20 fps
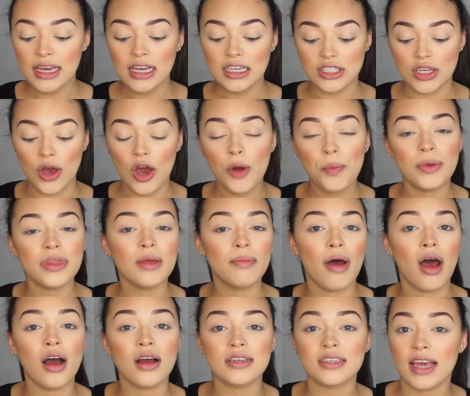So I opened the
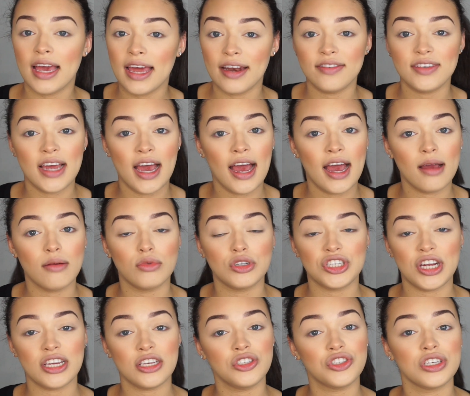box ahead of time, which
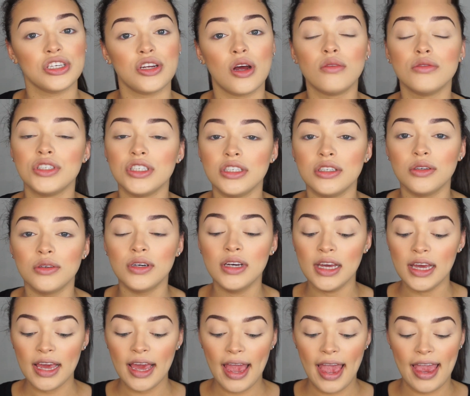I usually don't do,
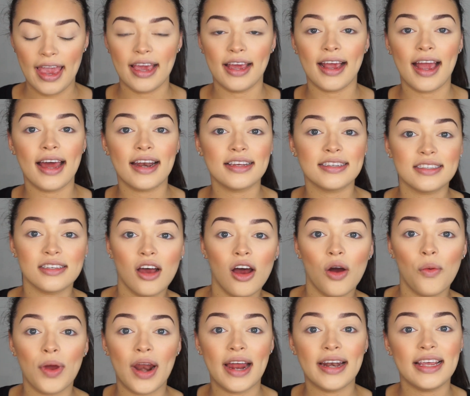and kind of
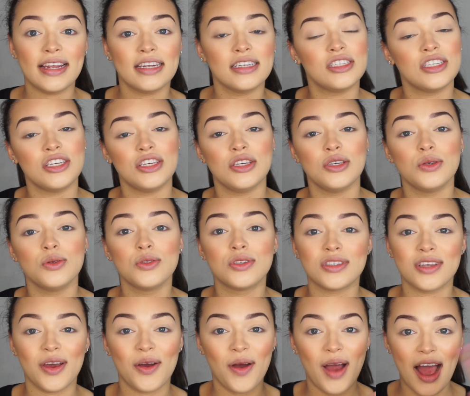saw what I needed to use,
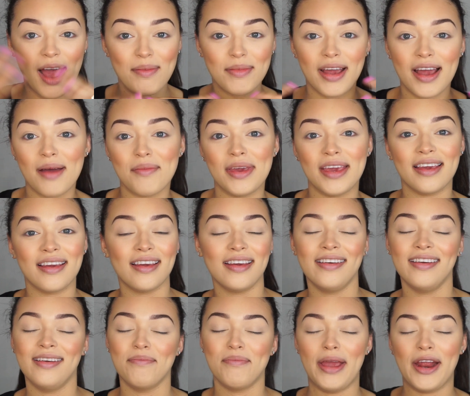so I'm coming
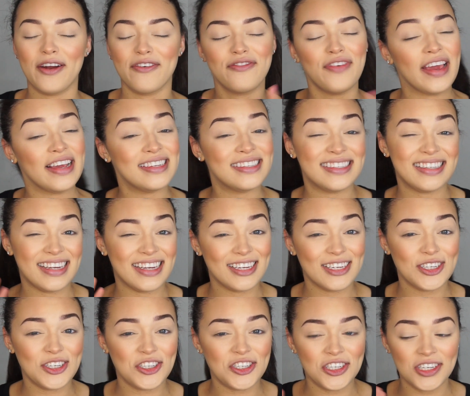
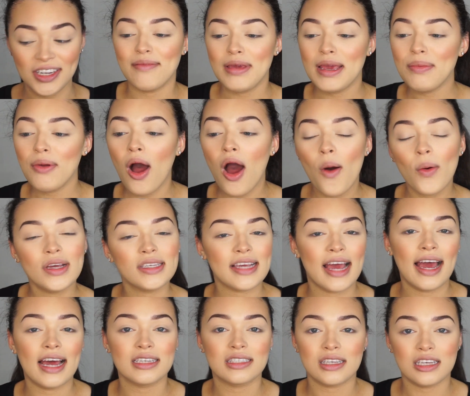barefaced-ish. And people always
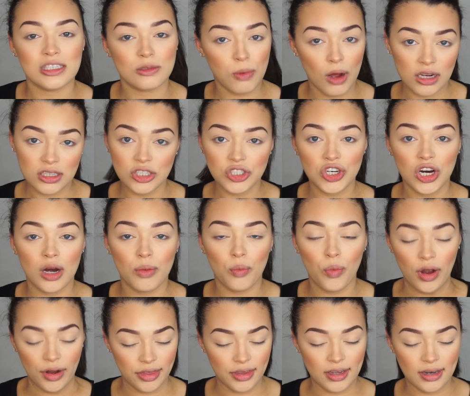ask, is Boxycharm
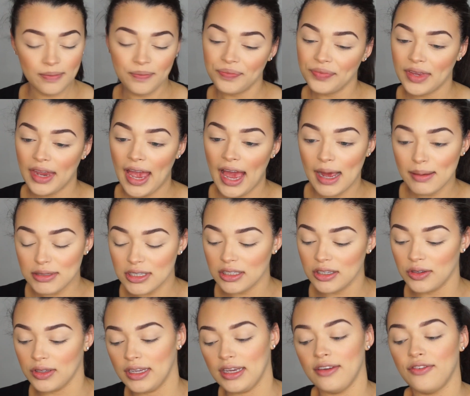worth it?
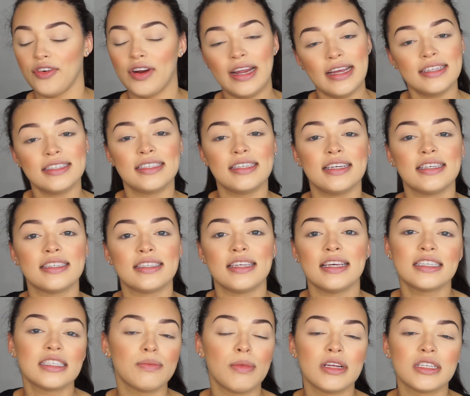Absolutely. For instance,
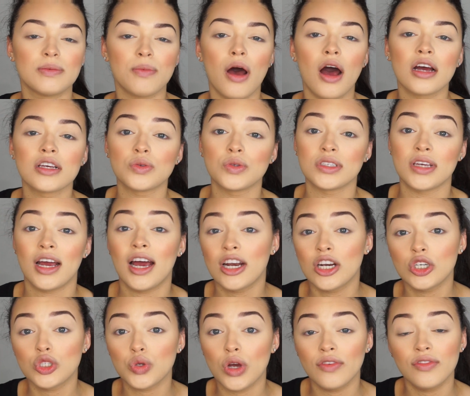this month's box was
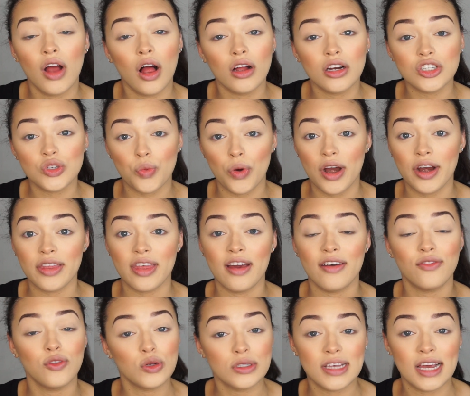$112 worth
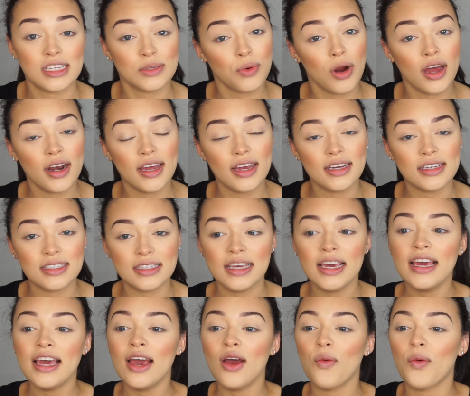of full-size products,
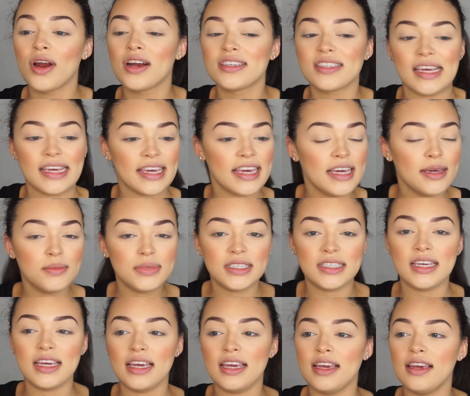whereas like
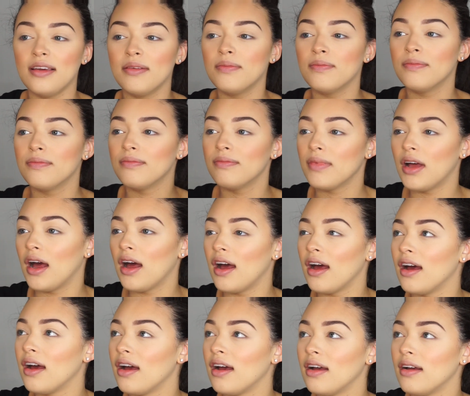Ipsy,
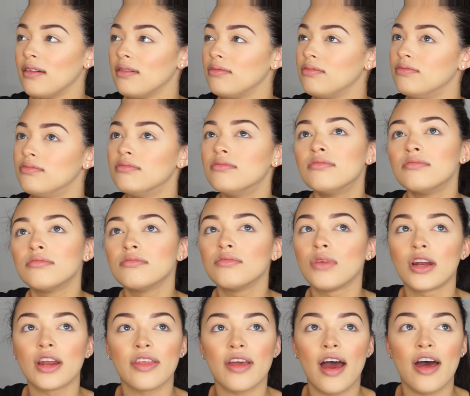
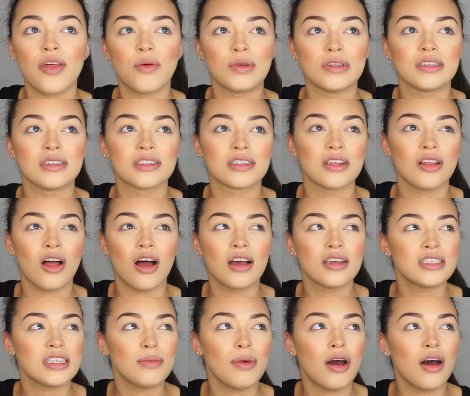what are the other ones?
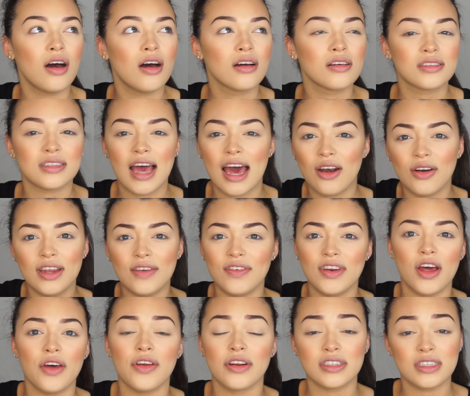Glossy Box. I don't even
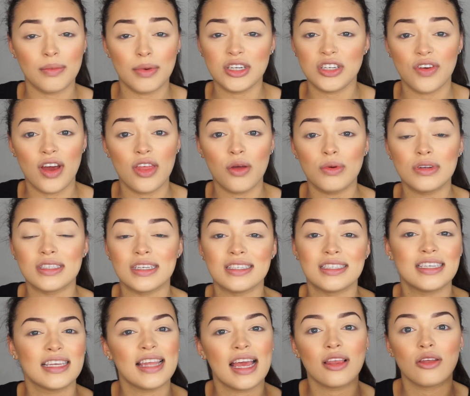know. There's a bunch of other ones that
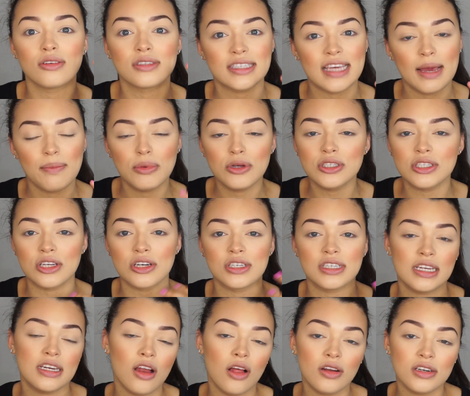send like little samples that are
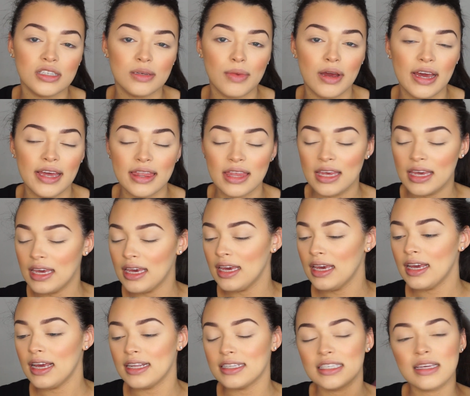$10 a month,
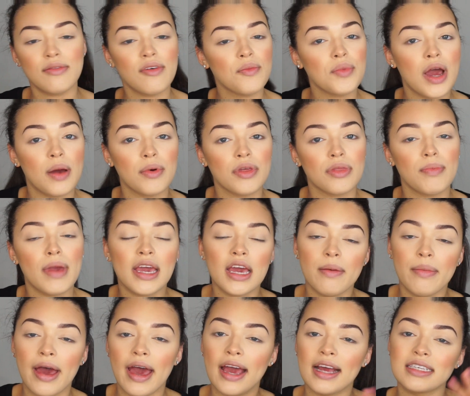and some of them come with makeup
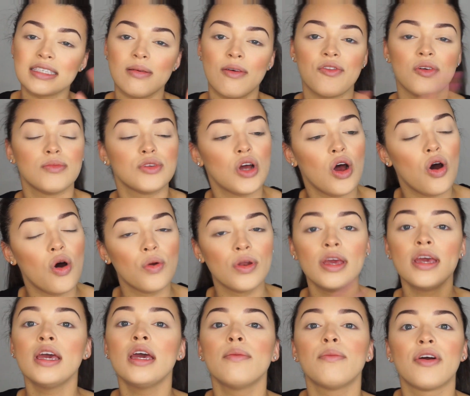bags, some of them don't.
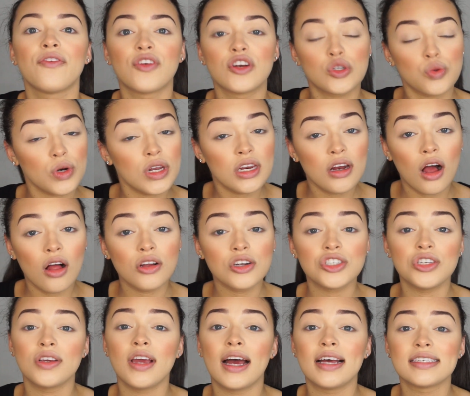But for $20,
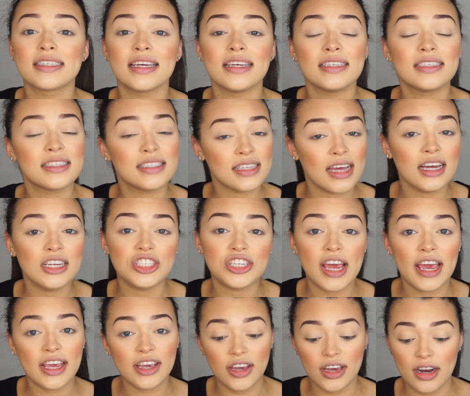you guys get such
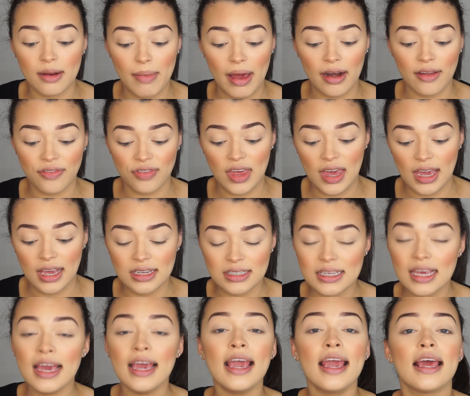a good amount of things.
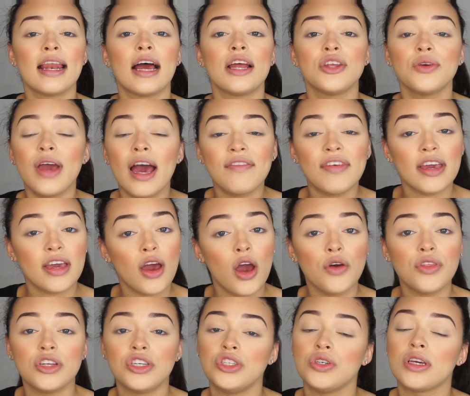And I do have a
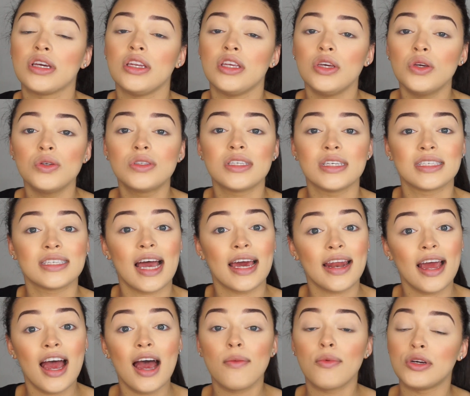code that you can use to sign
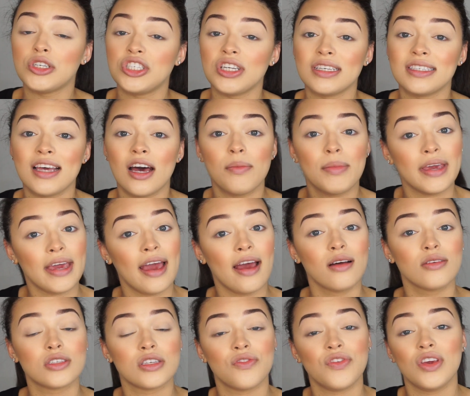up, which does help me
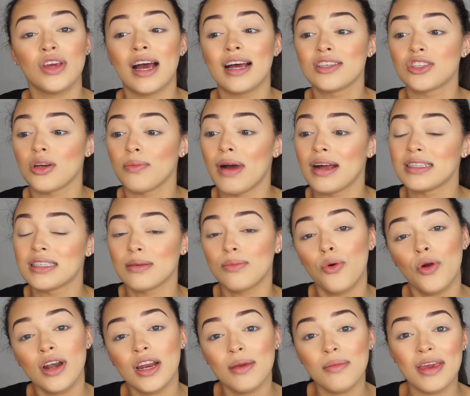out. So if you guys don't mind
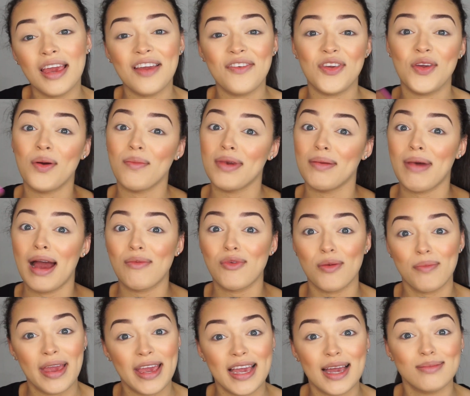supporting me, if you want me to buy more
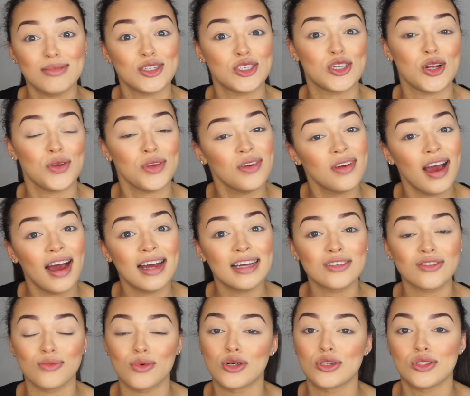makeup to show you
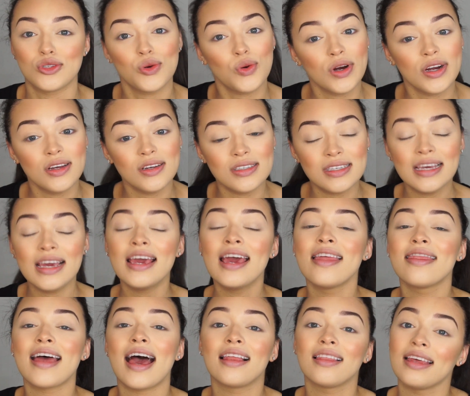guys for more tutorials,
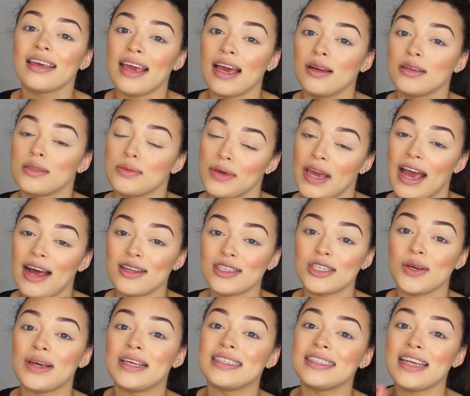that link helps me out.
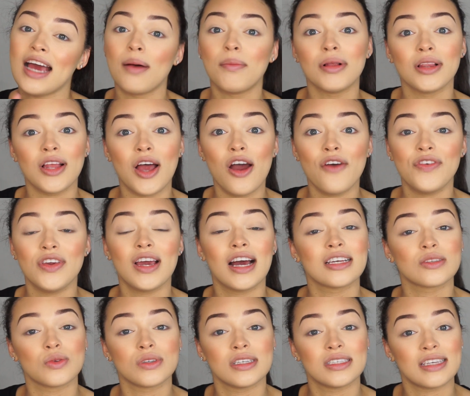So it's down below if you
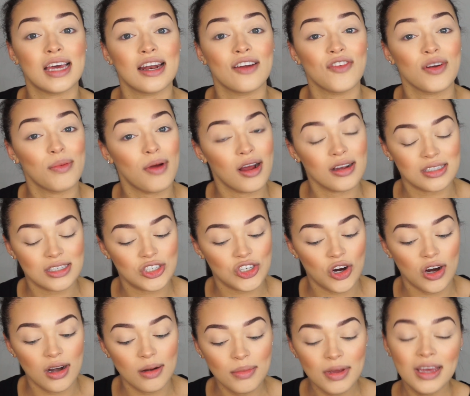guys want to sign up for
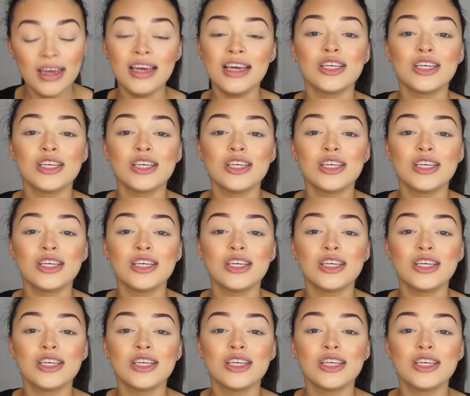Boxycharm.